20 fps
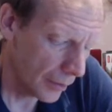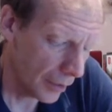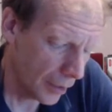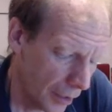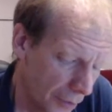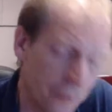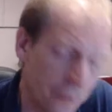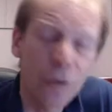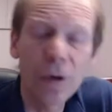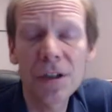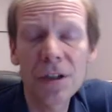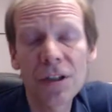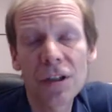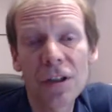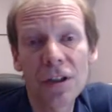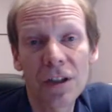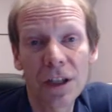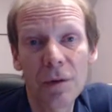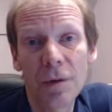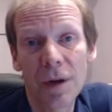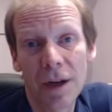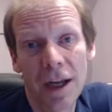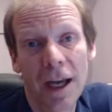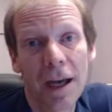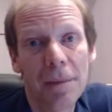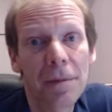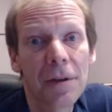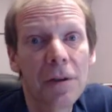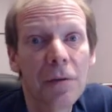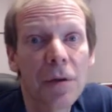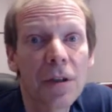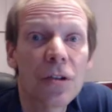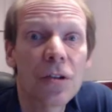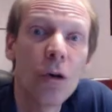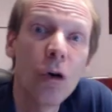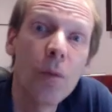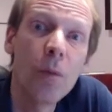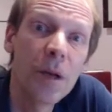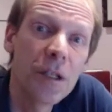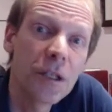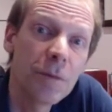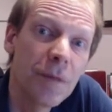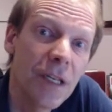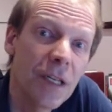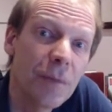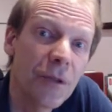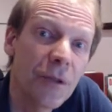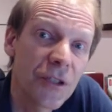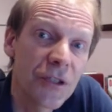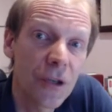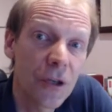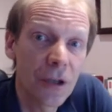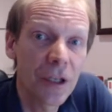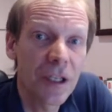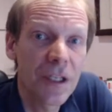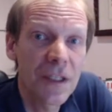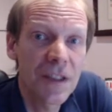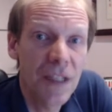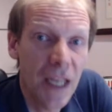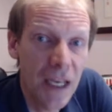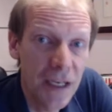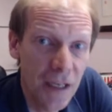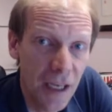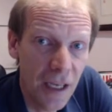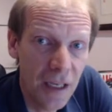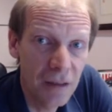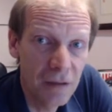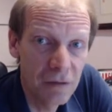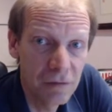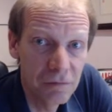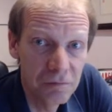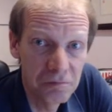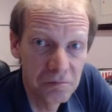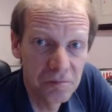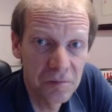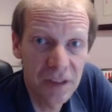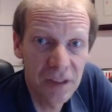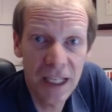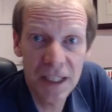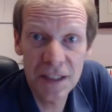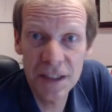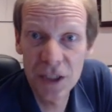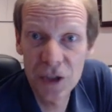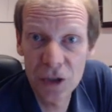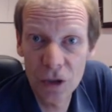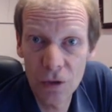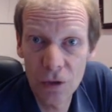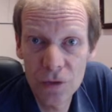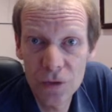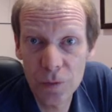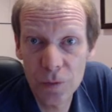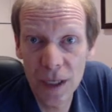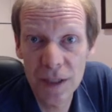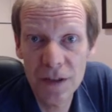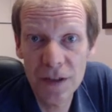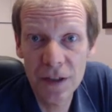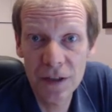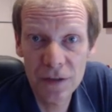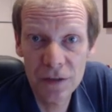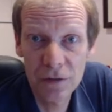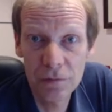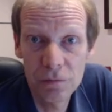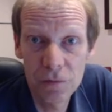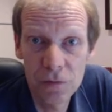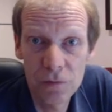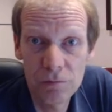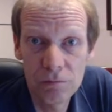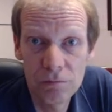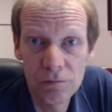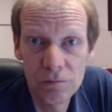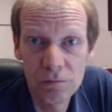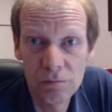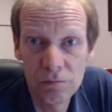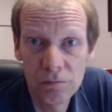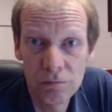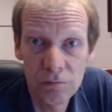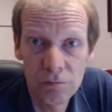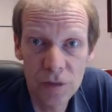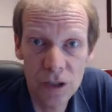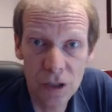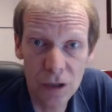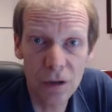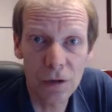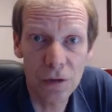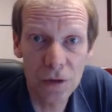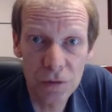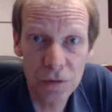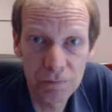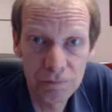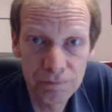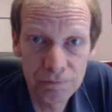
Unfortunately, what happened was a whole bunch of people started sending Leslie Jones racist slurs.